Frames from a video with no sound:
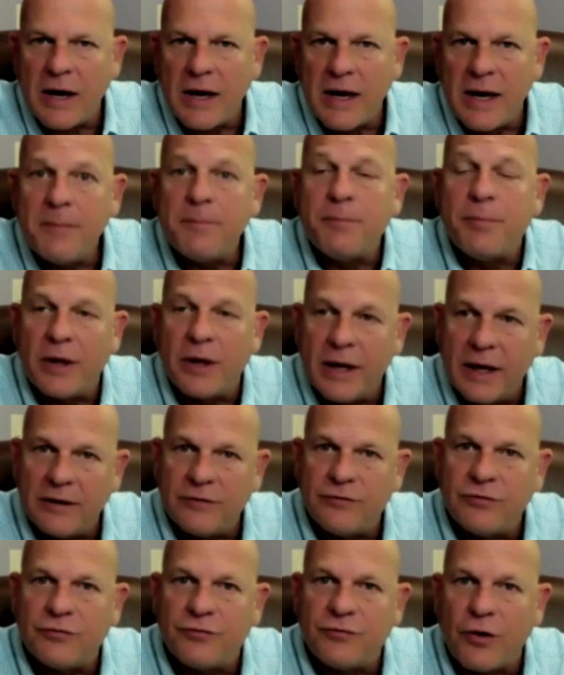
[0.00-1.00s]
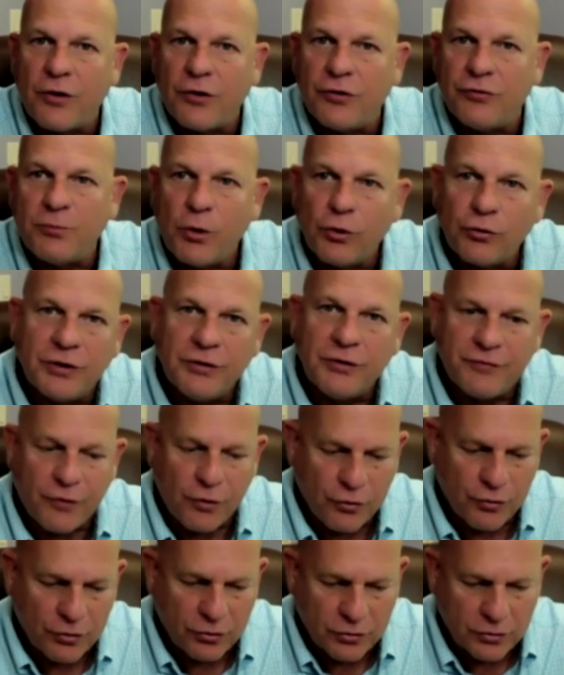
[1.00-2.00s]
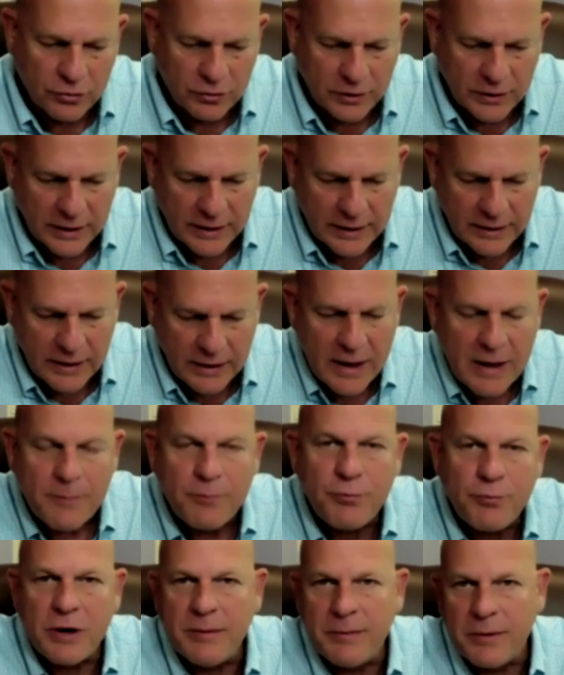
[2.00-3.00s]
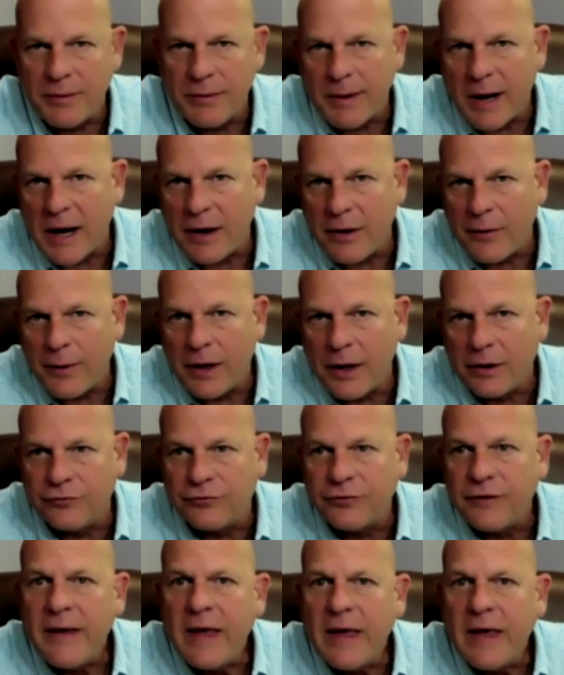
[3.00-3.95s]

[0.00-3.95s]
implants, as far as multifocal right. and premium IOLs.